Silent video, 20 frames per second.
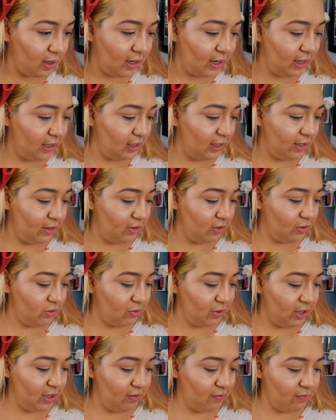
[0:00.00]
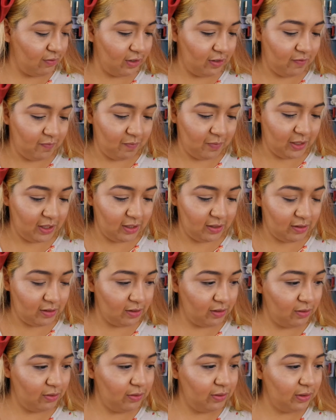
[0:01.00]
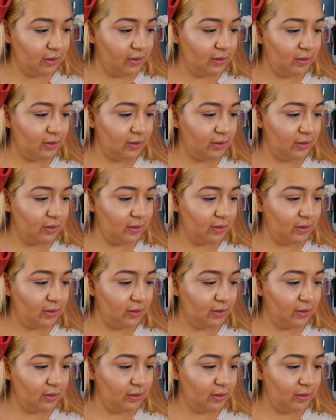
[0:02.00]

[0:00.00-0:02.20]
highlighters right in front of me, so I'm